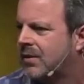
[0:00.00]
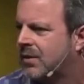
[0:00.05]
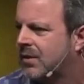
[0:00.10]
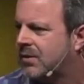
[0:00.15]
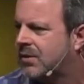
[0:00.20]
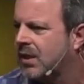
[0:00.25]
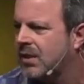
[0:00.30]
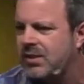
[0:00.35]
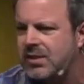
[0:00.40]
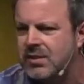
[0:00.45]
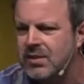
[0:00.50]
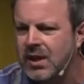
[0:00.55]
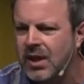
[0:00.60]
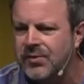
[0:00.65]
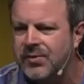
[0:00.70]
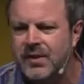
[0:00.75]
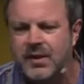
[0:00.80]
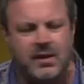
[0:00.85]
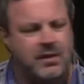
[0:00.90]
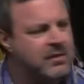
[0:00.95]
it's just
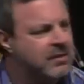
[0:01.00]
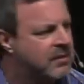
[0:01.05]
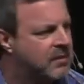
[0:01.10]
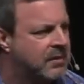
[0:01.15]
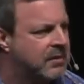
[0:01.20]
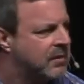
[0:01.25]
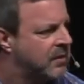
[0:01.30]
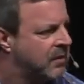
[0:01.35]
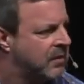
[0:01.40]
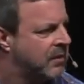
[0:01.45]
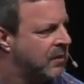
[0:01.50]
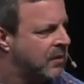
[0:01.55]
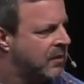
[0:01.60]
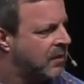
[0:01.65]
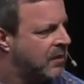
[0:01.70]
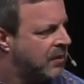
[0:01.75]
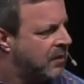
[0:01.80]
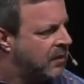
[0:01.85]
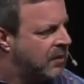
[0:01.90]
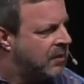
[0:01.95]
nothing.
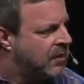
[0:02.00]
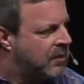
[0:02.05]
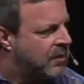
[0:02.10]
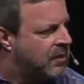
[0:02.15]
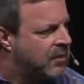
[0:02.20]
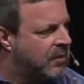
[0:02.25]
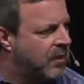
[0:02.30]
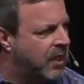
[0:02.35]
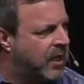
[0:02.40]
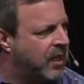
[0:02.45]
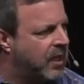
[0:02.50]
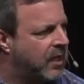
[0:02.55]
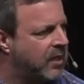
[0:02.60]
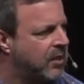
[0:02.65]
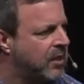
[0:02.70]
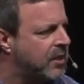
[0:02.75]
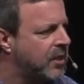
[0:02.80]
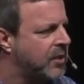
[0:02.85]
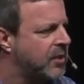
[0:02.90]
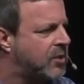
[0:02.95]
You know, I, I
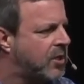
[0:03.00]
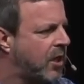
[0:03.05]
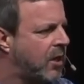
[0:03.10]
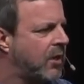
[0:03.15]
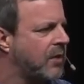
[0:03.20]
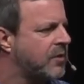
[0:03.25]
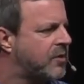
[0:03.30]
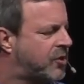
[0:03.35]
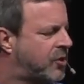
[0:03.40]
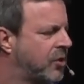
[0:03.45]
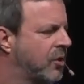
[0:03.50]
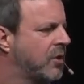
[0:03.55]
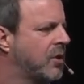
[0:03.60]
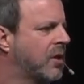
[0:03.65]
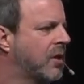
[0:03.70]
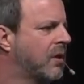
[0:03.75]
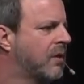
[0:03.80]
look at the Carl's Jr.,